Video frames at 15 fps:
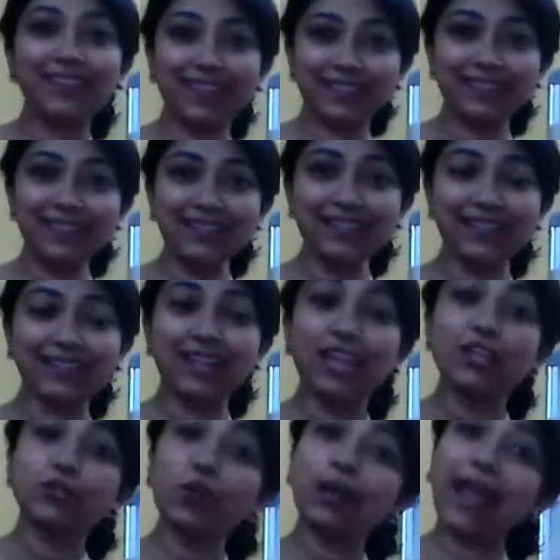Isn't it?
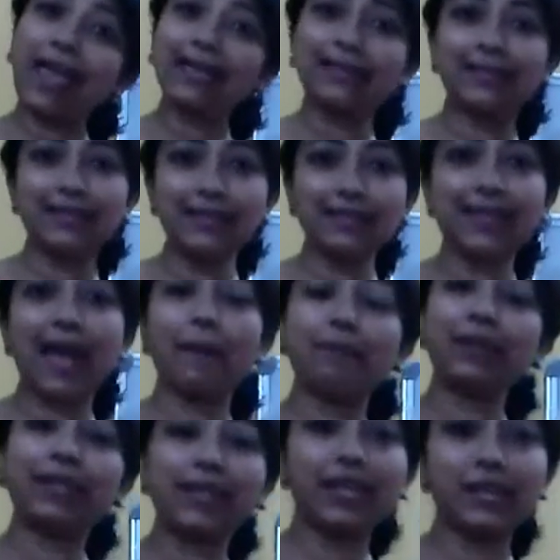So like this
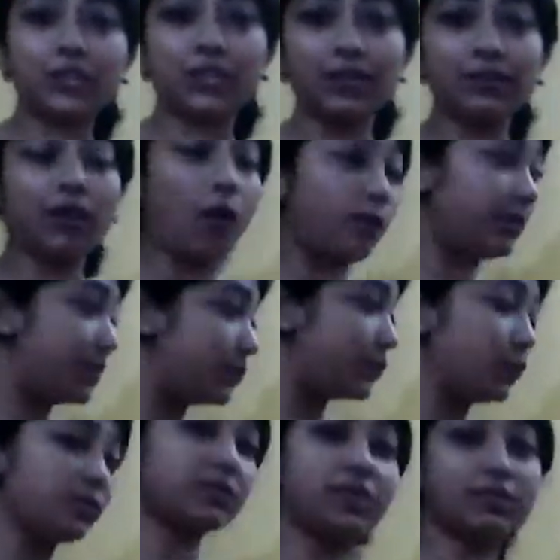application of this
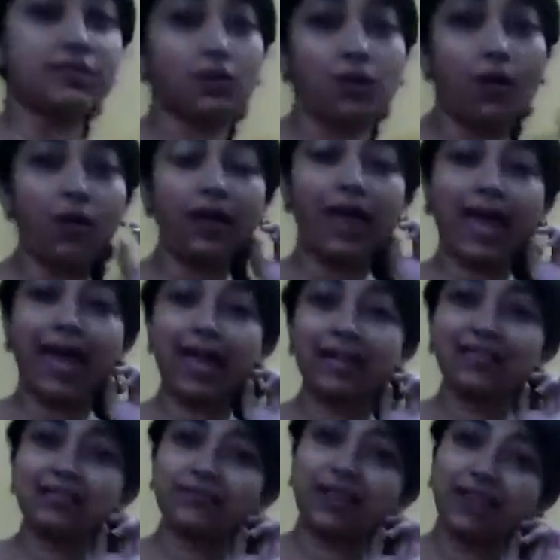Brewster's law
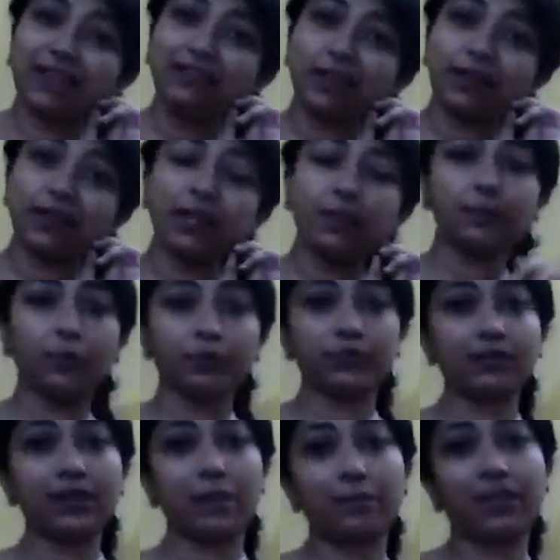has very
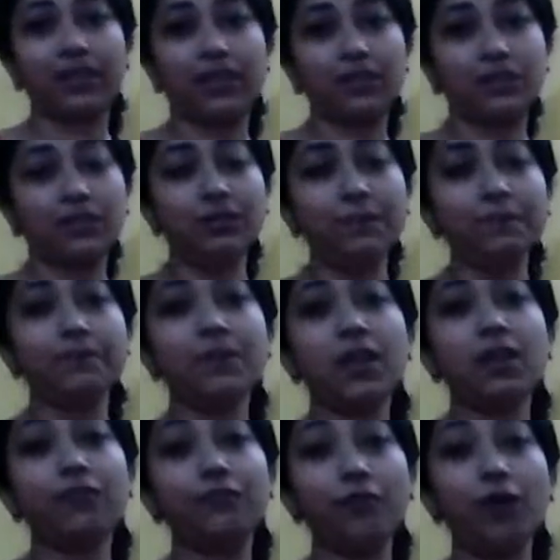important application
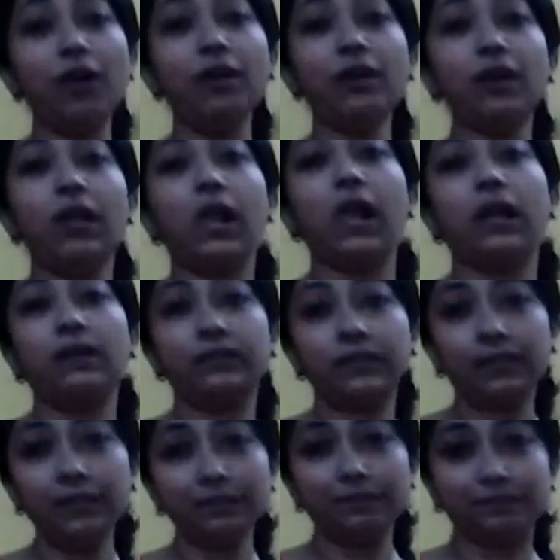for
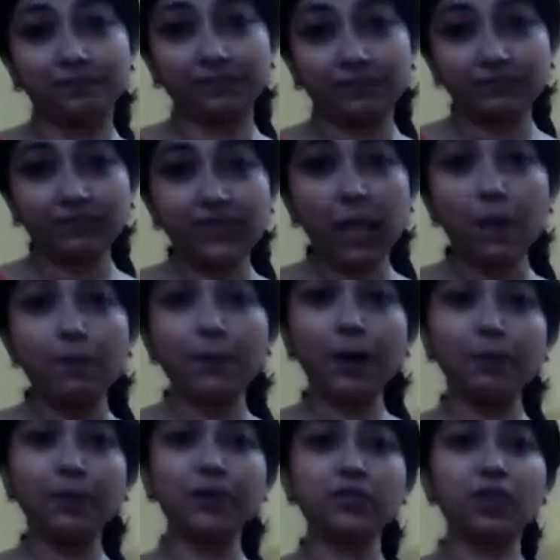the
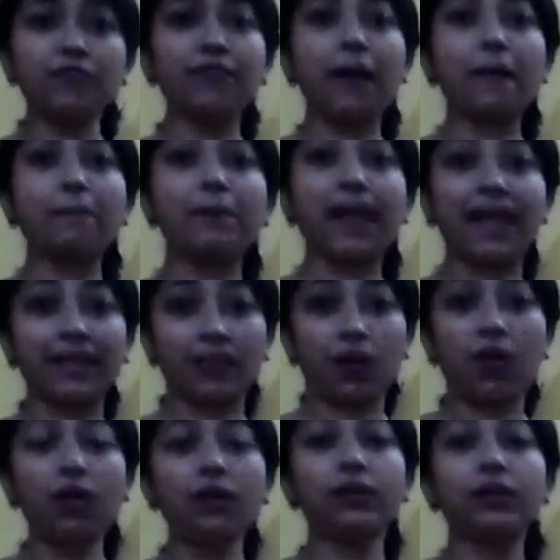purpose of applying
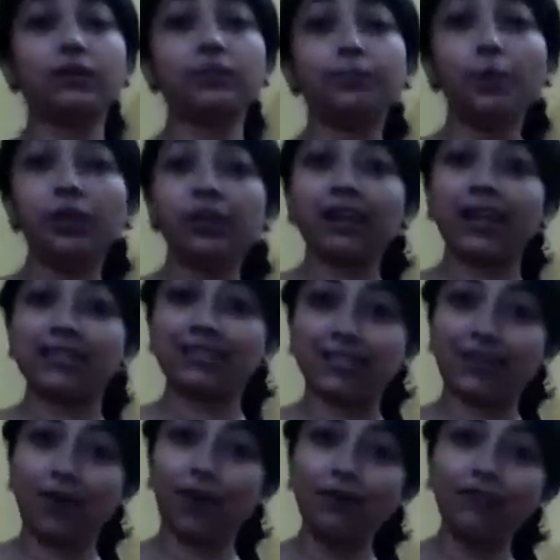or
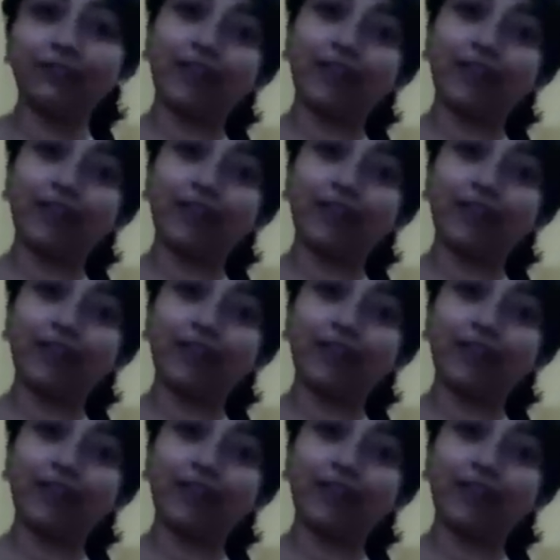polarizing of